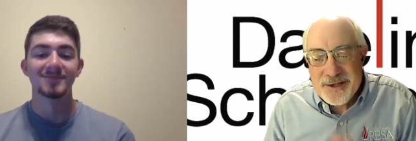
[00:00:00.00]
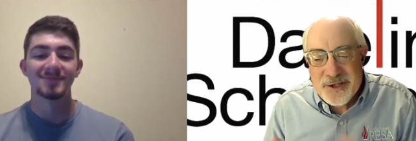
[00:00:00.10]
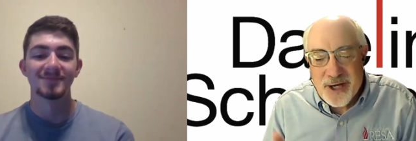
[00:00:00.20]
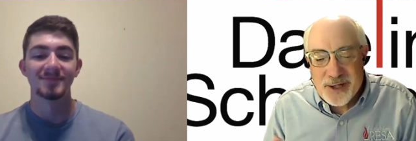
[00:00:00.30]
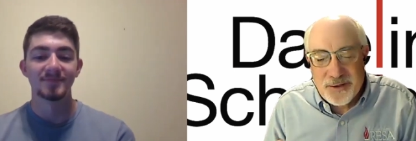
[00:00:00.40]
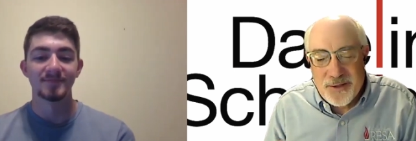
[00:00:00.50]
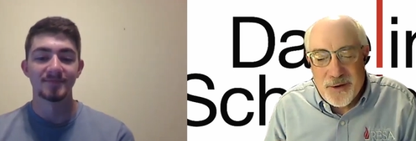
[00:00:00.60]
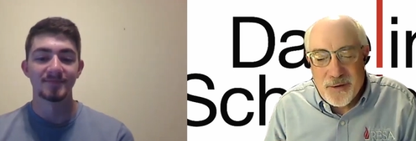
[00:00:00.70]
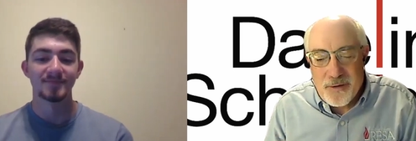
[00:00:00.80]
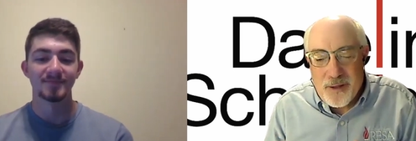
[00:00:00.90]
Speaker 1: you juggle
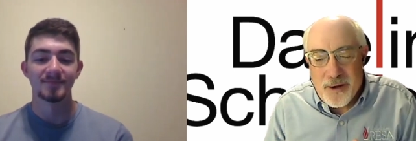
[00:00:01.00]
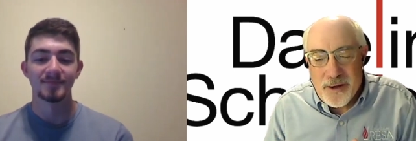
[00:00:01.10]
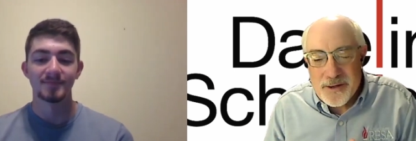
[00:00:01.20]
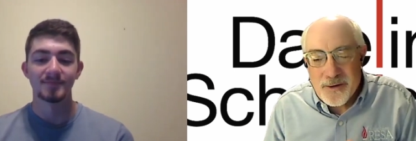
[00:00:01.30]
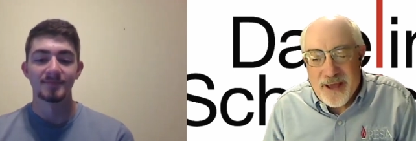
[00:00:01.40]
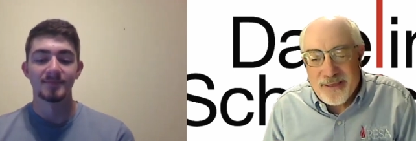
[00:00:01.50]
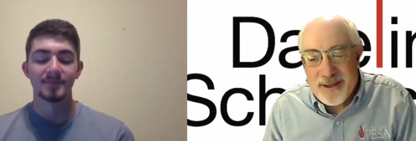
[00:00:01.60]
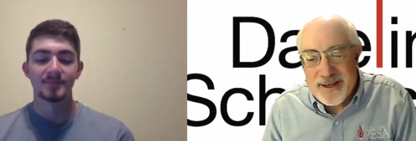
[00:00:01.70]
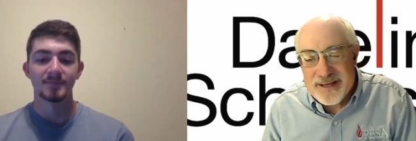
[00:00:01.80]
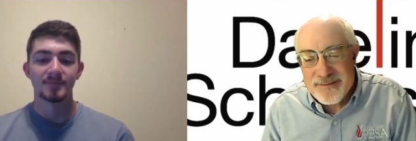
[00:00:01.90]
though your
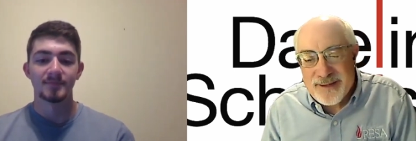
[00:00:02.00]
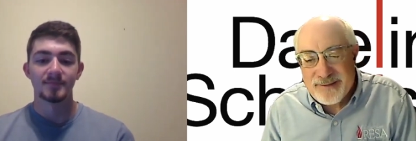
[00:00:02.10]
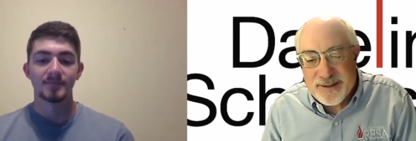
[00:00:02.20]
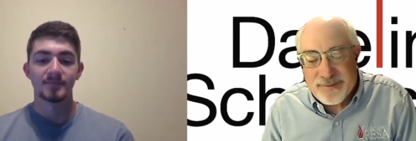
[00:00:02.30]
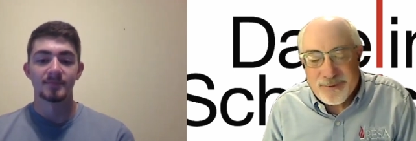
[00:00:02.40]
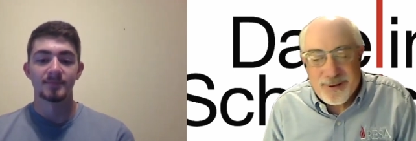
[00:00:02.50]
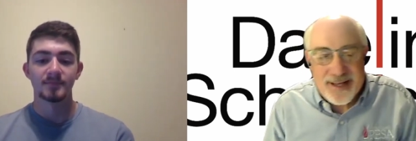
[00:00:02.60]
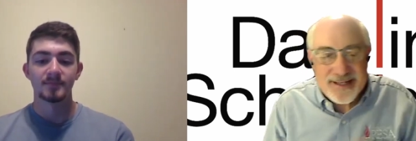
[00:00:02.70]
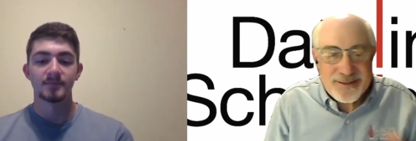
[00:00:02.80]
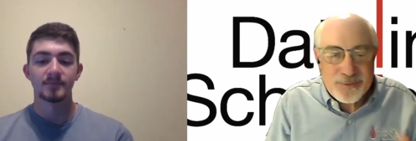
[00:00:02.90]
athletic commitment
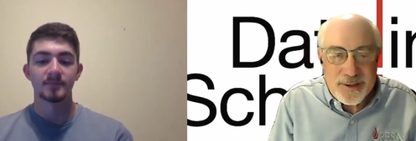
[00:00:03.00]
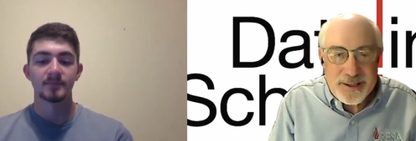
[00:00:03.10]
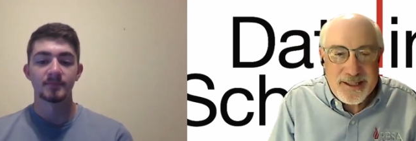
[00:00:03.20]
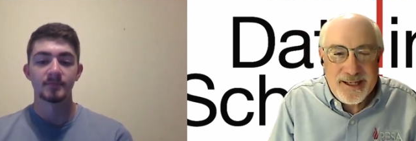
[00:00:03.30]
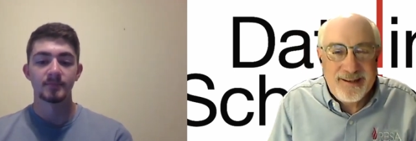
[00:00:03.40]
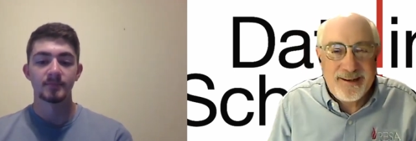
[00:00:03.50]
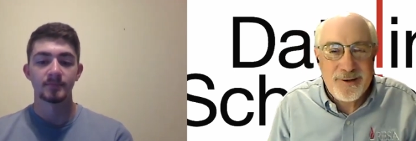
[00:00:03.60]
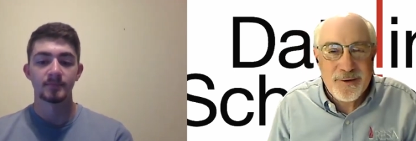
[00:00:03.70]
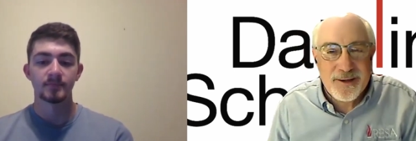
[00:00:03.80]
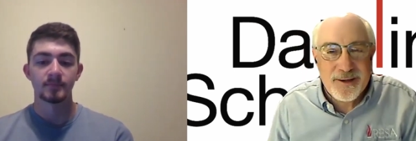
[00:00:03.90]
plus what you needed to
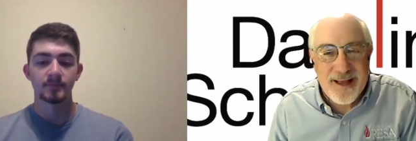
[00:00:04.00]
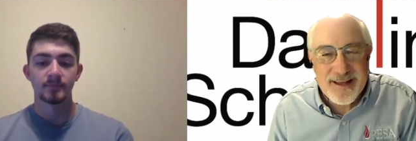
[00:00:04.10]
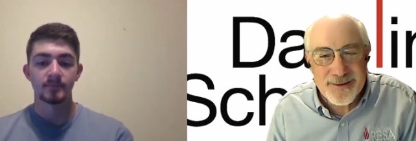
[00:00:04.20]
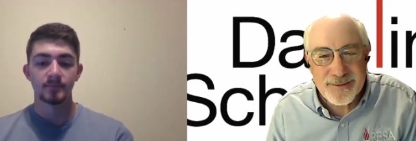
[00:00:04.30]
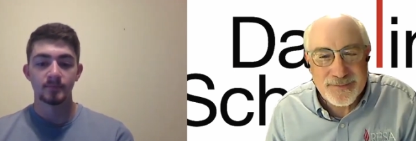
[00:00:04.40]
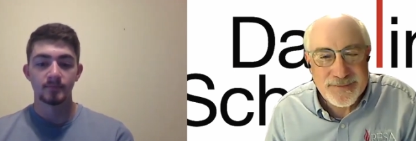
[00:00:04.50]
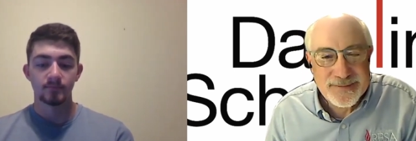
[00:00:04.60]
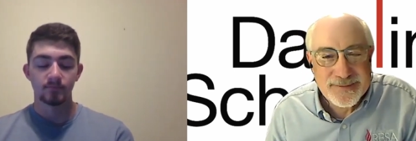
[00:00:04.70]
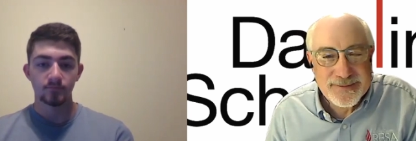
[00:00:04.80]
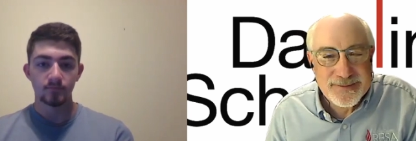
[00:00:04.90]
do in the classroom?
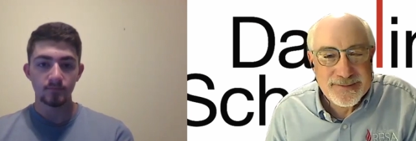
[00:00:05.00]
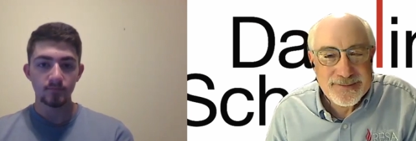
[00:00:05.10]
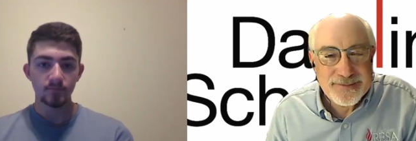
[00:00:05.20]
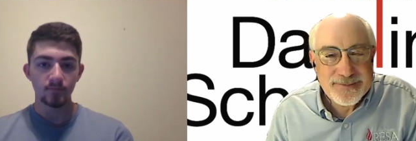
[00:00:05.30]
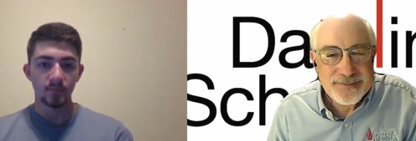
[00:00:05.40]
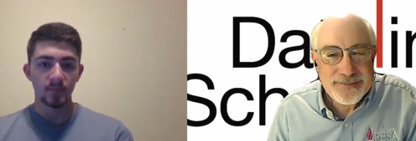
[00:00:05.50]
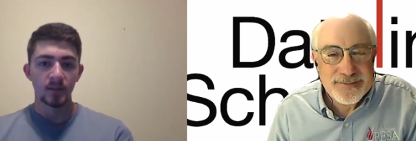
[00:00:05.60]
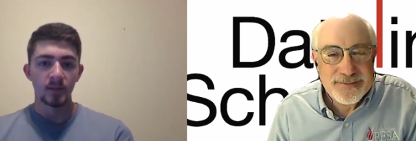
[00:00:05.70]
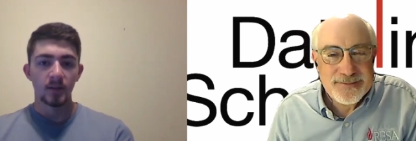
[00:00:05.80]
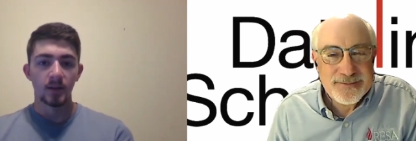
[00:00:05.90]

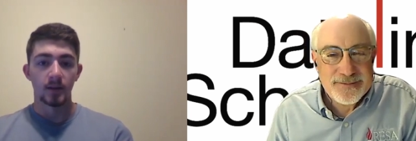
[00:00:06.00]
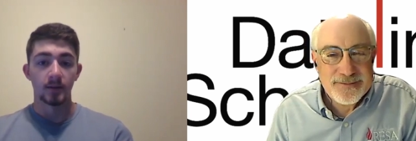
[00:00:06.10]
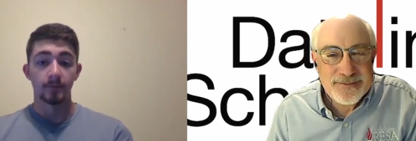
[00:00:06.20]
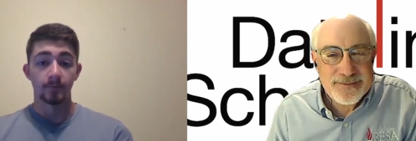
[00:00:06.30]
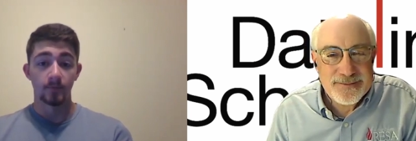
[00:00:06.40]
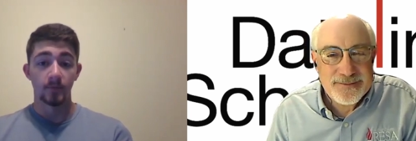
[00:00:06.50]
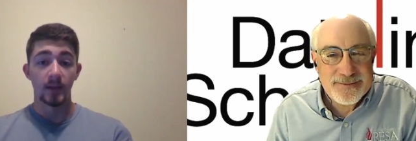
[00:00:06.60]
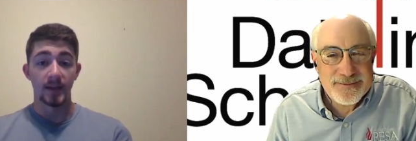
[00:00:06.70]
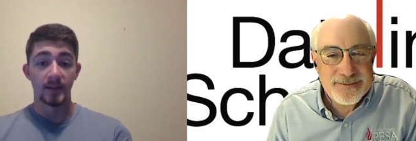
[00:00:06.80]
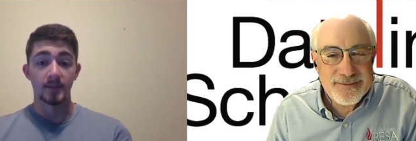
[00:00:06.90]
Speaker 2: Uh,
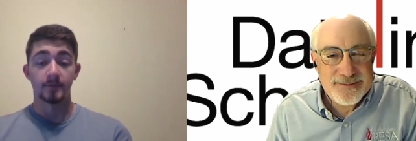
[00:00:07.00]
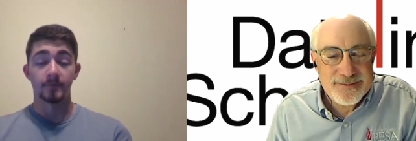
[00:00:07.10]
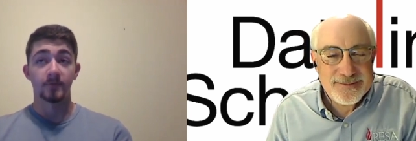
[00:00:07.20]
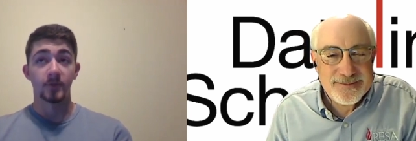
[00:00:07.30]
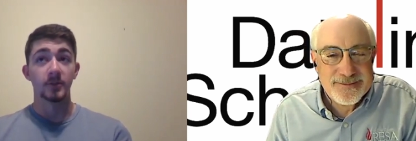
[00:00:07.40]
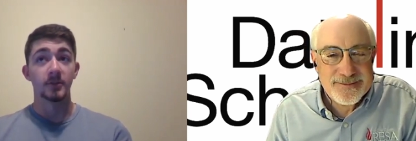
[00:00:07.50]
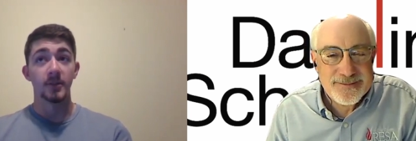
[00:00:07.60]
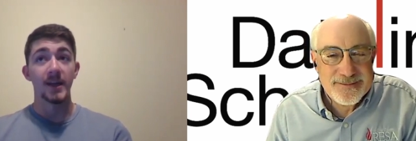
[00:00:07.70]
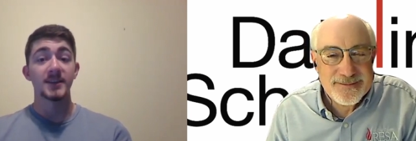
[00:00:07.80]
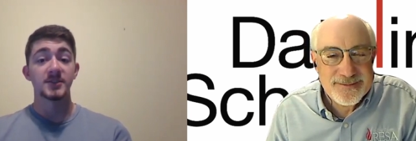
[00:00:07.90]
I for the
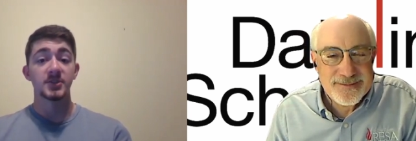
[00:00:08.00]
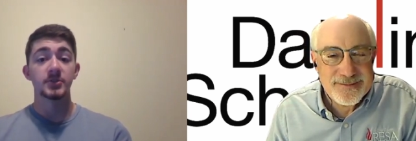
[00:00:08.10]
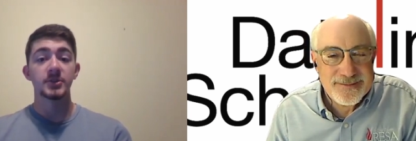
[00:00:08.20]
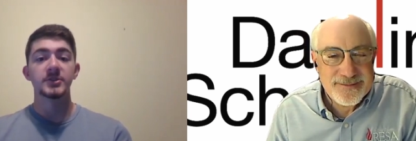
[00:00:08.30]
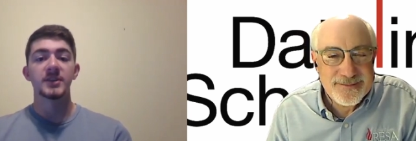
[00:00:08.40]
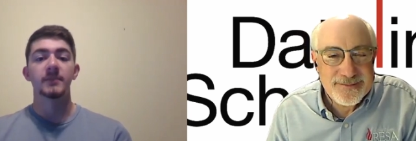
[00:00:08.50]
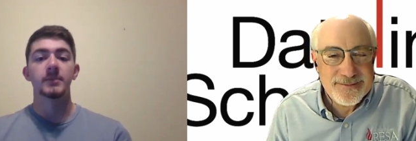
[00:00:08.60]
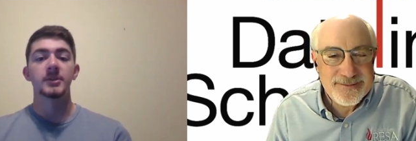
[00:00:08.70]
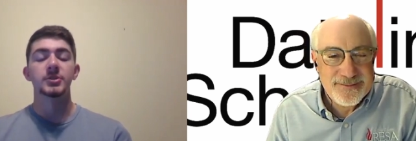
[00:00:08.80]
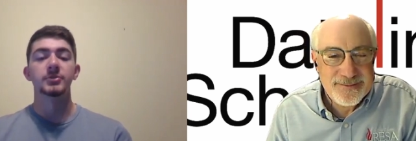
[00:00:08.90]
last two years I've
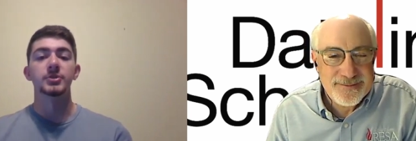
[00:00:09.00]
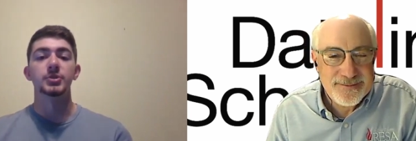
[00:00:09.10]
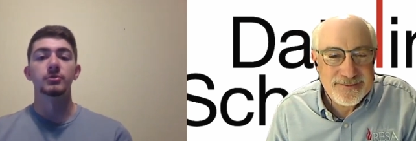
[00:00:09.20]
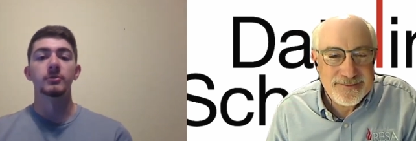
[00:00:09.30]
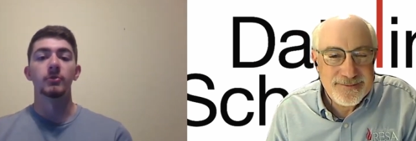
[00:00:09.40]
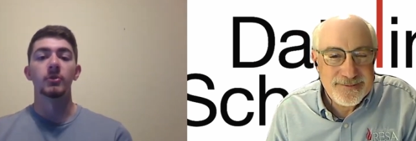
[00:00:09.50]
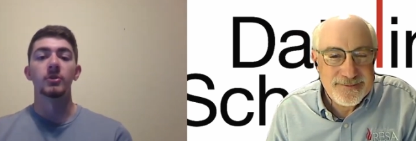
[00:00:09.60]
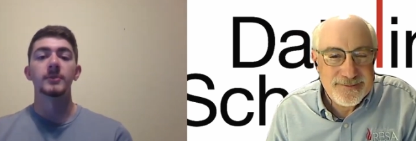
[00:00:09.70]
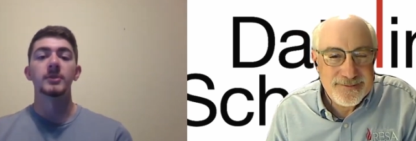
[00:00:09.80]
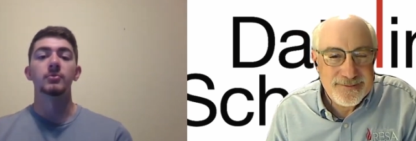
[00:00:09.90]
been doing dual
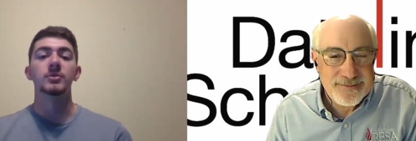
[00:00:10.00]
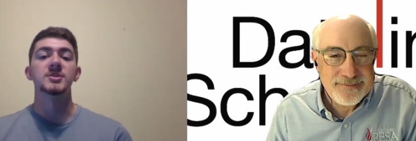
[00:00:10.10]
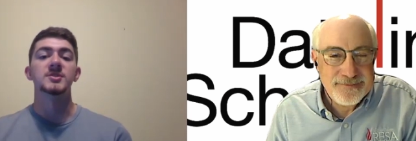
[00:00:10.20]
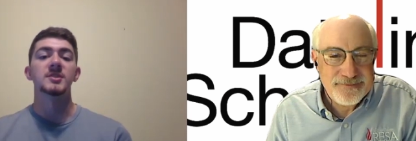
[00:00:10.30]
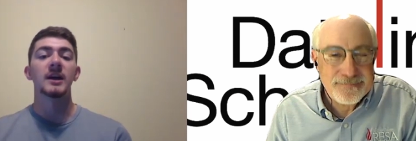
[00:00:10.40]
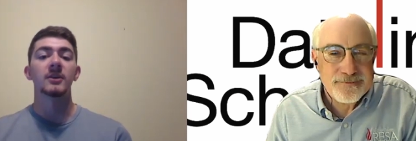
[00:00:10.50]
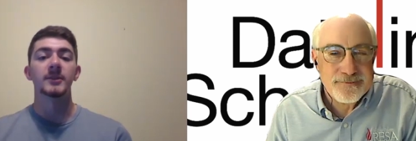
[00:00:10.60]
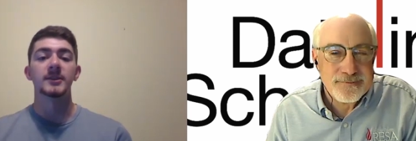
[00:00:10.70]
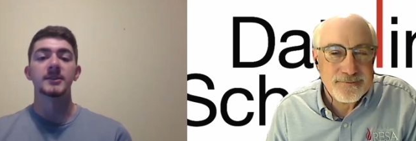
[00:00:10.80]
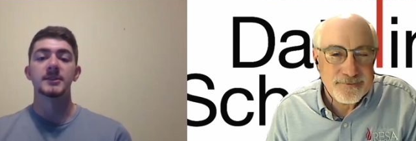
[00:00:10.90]
enrollment, which has allowed
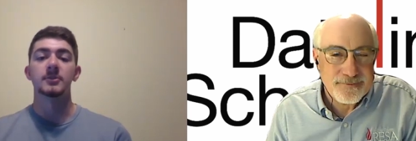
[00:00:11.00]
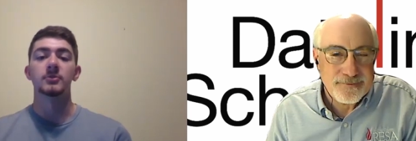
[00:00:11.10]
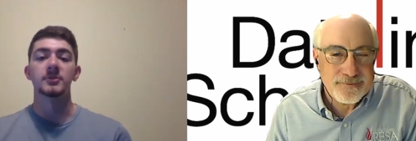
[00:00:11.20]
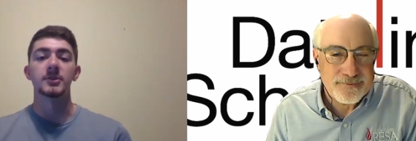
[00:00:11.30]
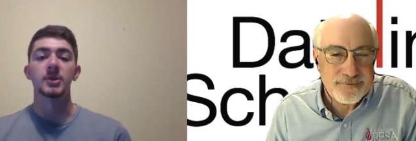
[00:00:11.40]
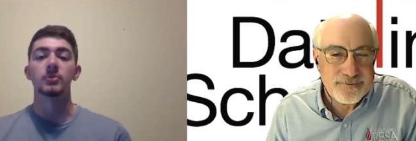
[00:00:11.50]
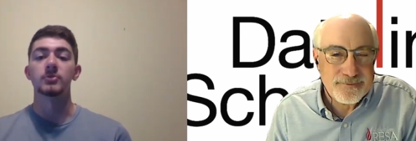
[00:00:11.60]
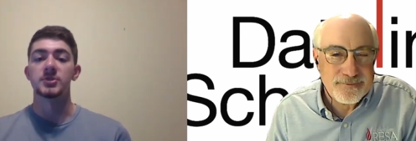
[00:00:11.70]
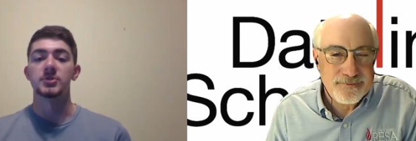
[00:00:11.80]
me to only go to